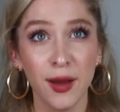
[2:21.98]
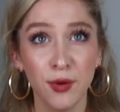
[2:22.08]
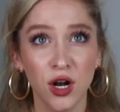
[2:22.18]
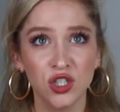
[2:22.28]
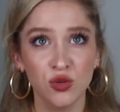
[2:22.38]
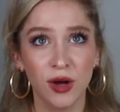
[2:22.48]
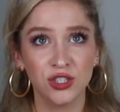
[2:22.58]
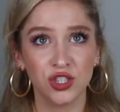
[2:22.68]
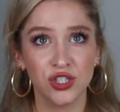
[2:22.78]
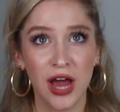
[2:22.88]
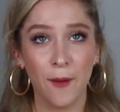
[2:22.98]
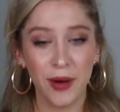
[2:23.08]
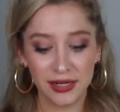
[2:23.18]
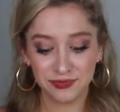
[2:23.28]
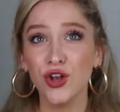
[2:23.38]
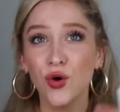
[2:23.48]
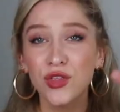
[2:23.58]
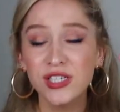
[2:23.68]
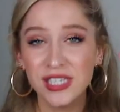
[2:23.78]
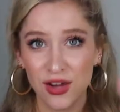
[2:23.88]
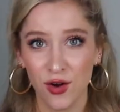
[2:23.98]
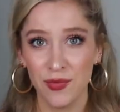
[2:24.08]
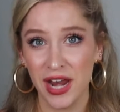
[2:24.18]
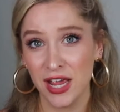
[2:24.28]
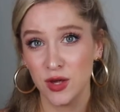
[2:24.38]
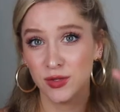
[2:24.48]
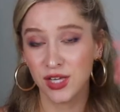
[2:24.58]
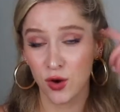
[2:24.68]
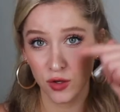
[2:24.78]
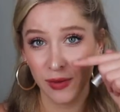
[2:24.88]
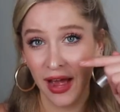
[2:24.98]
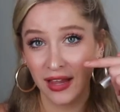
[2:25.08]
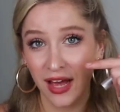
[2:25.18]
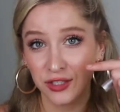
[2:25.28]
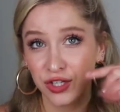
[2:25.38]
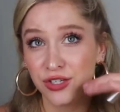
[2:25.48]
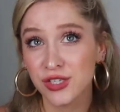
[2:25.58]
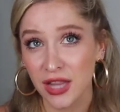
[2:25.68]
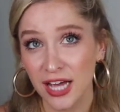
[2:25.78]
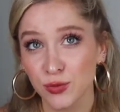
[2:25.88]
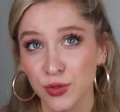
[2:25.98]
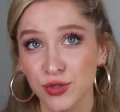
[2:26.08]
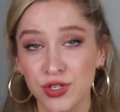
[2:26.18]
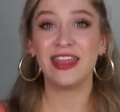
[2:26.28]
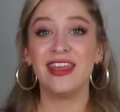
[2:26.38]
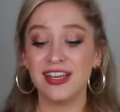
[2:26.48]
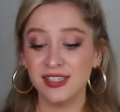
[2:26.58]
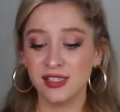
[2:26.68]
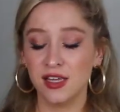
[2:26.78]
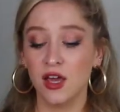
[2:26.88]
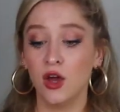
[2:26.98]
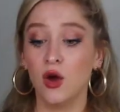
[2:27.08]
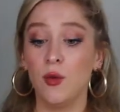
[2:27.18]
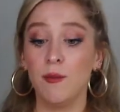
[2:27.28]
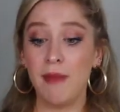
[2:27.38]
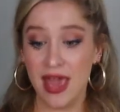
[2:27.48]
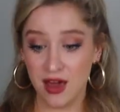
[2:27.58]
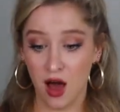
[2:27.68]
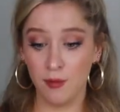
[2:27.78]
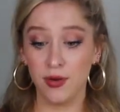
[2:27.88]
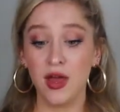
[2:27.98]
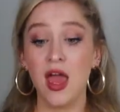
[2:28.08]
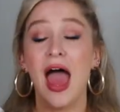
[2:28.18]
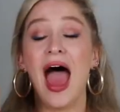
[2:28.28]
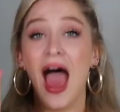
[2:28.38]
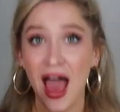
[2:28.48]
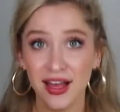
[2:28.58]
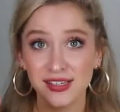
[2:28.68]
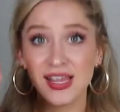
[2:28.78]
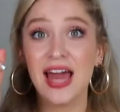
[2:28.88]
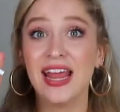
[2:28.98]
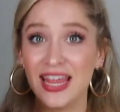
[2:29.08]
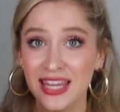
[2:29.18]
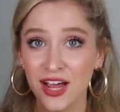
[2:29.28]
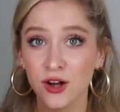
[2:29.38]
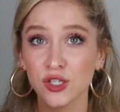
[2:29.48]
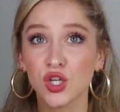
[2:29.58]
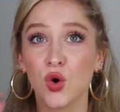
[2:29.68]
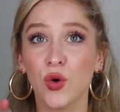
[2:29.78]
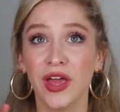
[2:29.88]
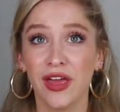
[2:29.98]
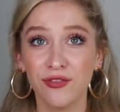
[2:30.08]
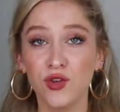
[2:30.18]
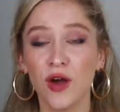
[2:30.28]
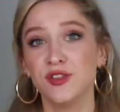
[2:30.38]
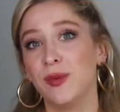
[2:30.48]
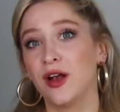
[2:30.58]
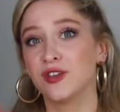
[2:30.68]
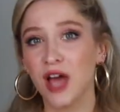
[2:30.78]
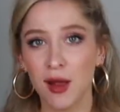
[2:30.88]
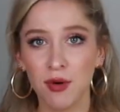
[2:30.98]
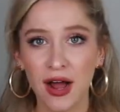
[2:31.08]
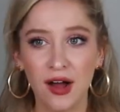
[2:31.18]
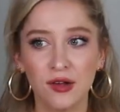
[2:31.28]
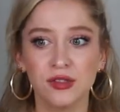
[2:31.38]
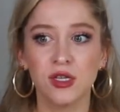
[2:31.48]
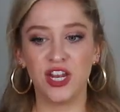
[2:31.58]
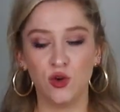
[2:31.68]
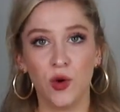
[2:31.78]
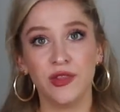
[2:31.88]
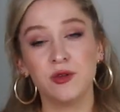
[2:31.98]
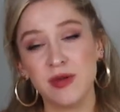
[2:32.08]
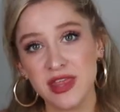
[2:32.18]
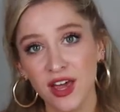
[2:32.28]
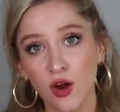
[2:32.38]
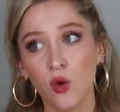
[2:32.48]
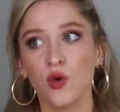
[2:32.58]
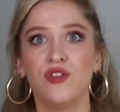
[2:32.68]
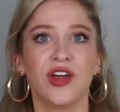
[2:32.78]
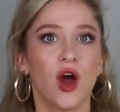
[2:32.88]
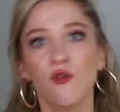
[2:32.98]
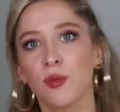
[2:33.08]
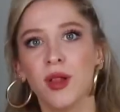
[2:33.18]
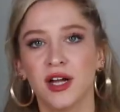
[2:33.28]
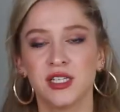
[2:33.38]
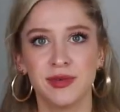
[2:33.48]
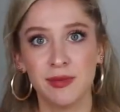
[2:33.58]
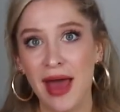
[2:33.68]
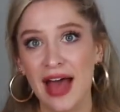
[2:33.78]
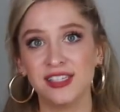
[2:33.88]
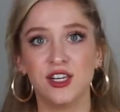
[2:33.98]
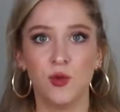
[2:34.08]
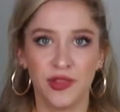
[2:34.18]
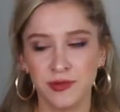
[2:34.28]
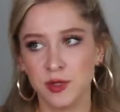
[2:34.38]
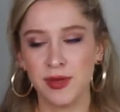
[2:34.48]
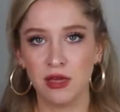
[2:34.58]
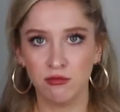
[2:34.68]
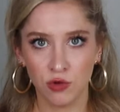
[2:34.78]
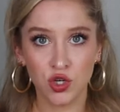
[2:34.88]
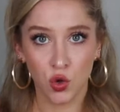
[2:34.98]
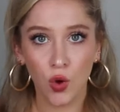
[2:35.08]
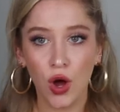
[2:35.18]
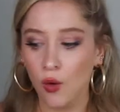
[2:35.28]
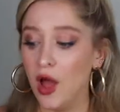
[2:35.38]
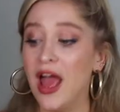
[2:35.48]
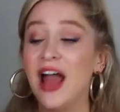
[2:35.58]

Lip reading: I put on too much just now, but you know the serum that I use that grows my eyelashes, Lash Boost? This makeup has that in there, so if you have sparse eyebrows and you want them to be thicker or you've like overplucked them in the past and you want them to grow,